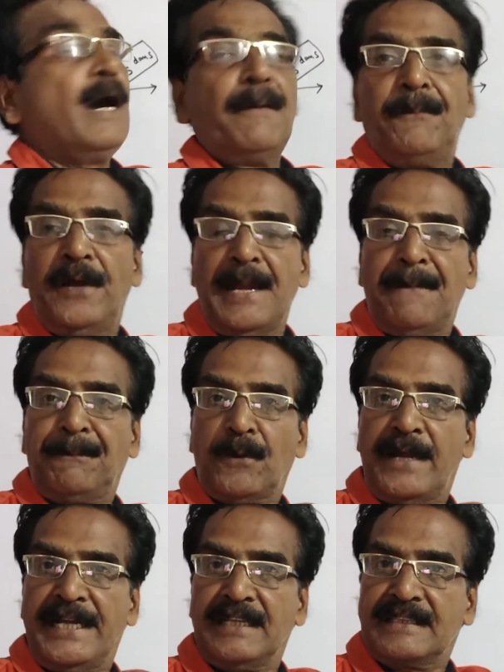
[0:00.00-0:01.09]

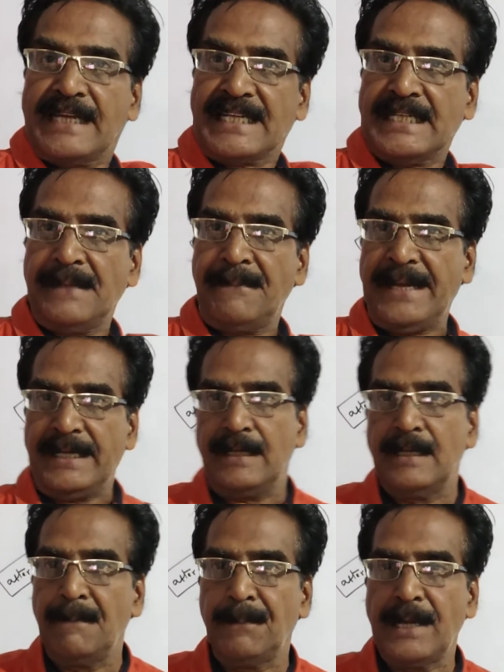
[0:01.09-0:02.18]
employed 30
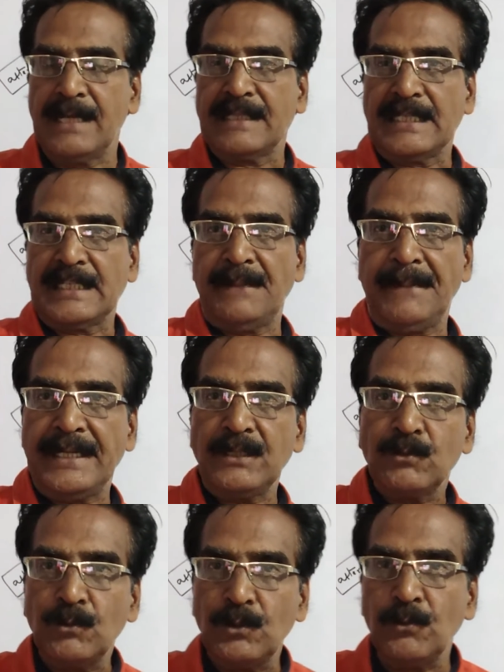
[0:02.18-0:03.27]

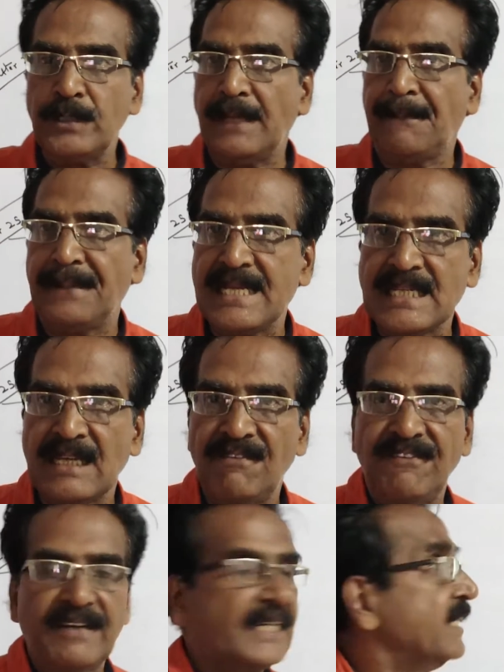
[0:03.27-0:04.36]
men to do a piece
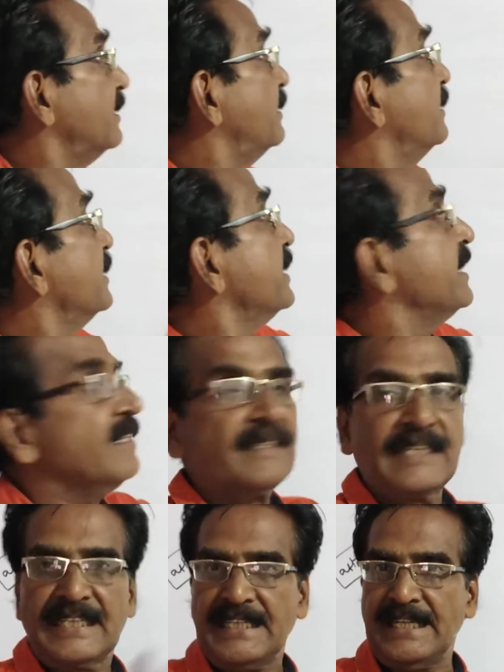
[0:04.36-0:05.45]
of work in
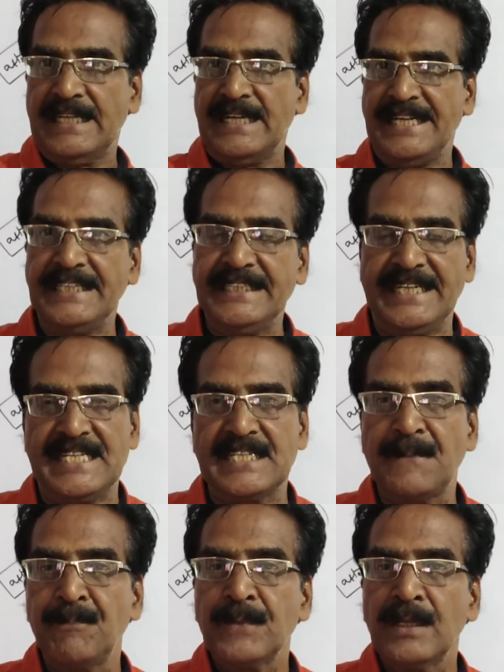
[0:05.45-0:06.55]
38 days.
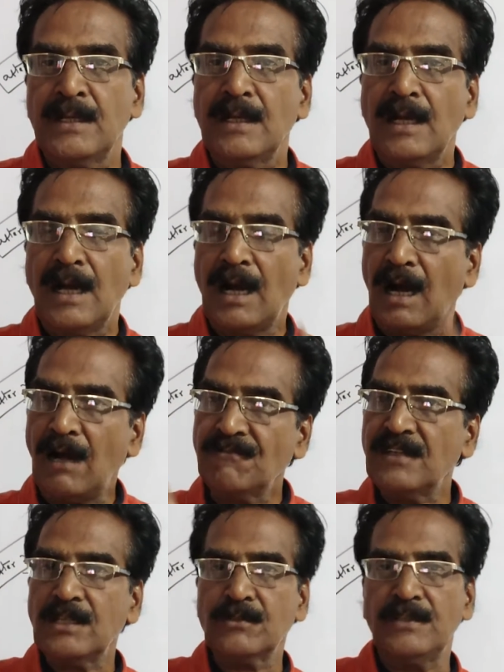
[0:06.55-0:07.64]

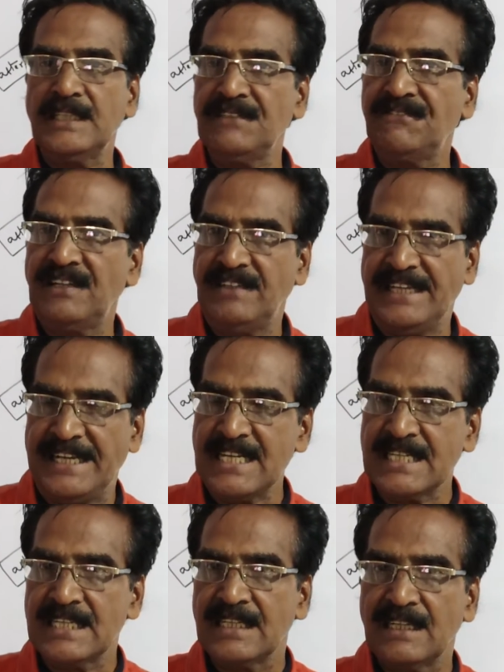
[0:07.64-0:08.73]
After 25
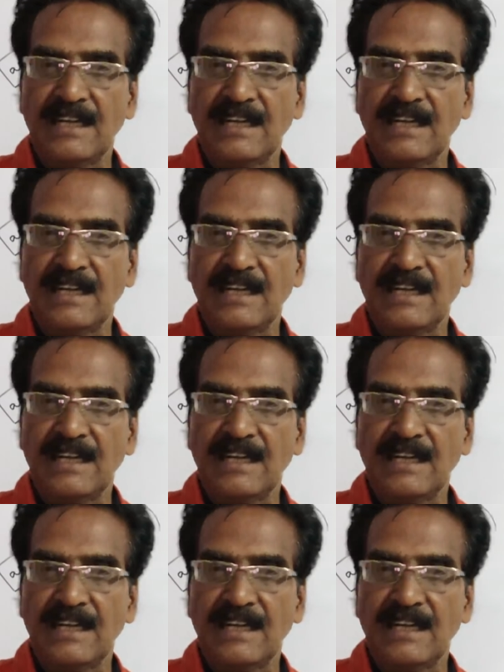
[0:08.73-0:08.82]
days,